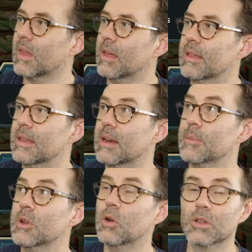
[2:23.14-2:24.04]
And then I'm
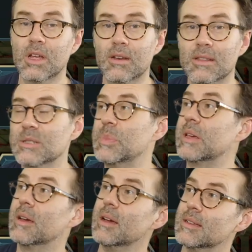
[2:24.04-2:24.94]
going to hold on to these
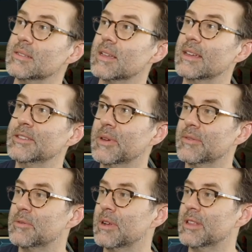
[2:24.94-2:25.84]
because I do have
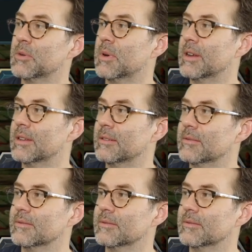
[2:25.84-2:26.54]
the relic where I